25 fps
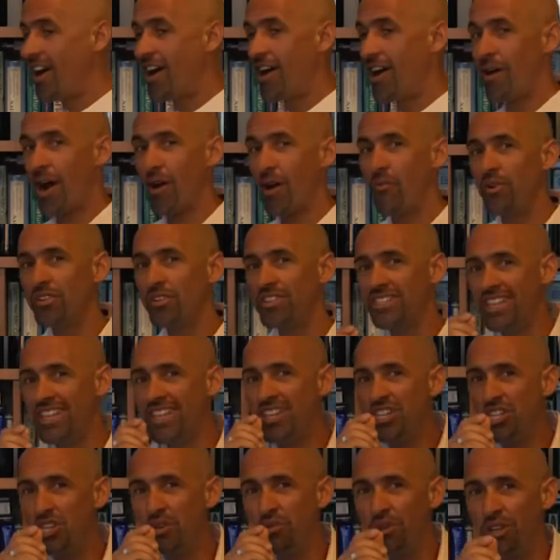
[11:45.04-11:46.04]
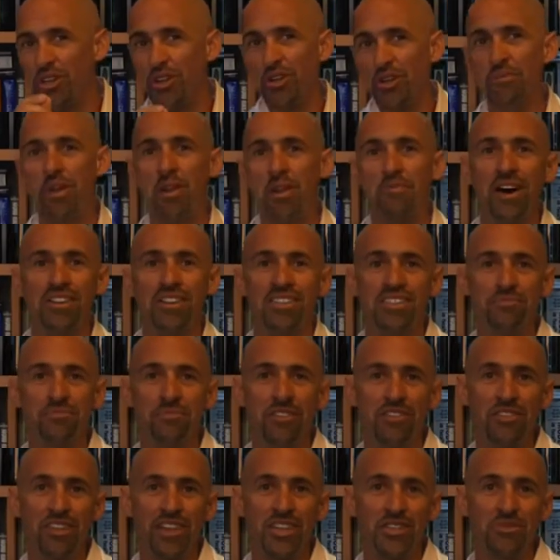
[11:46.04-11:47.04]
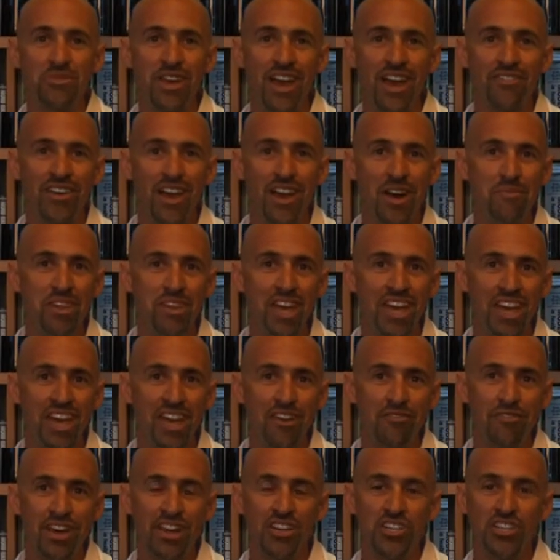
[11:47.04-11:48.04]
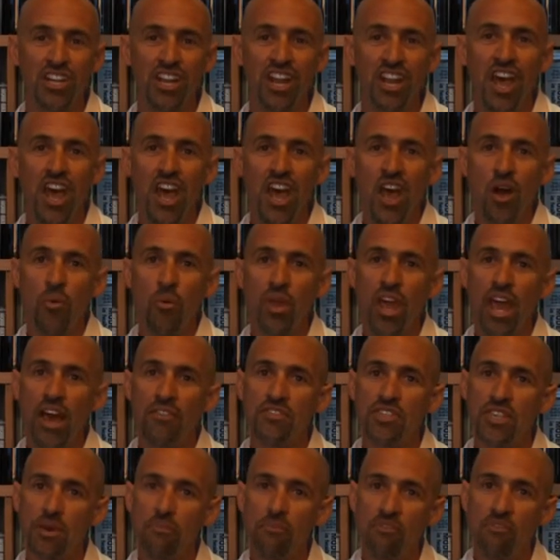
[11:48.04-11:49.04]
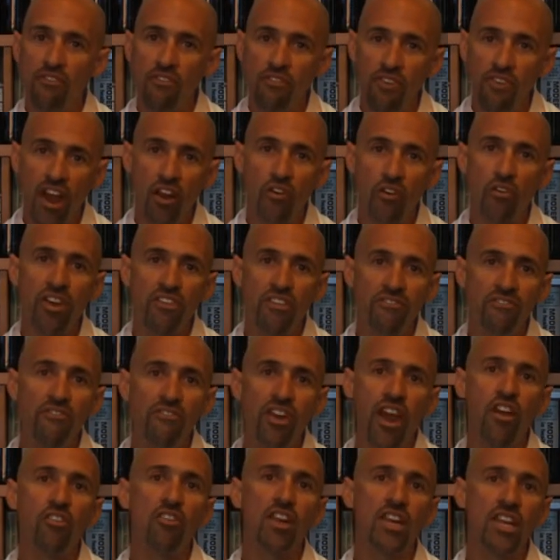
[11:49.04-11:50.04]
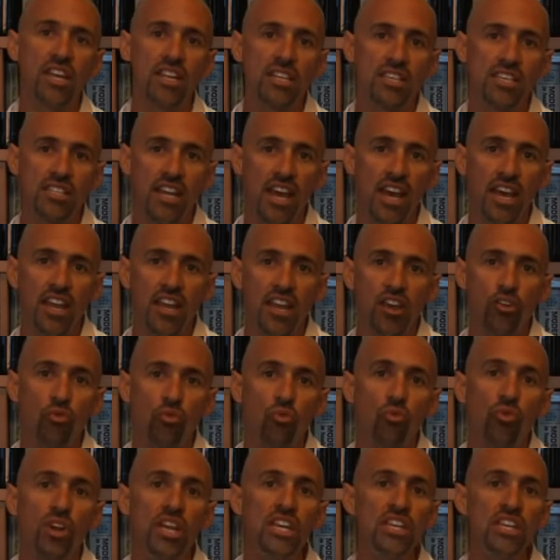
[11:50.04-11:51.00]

I will tease you a little bit about some of the things we have coming at convention. We have some very, very exciting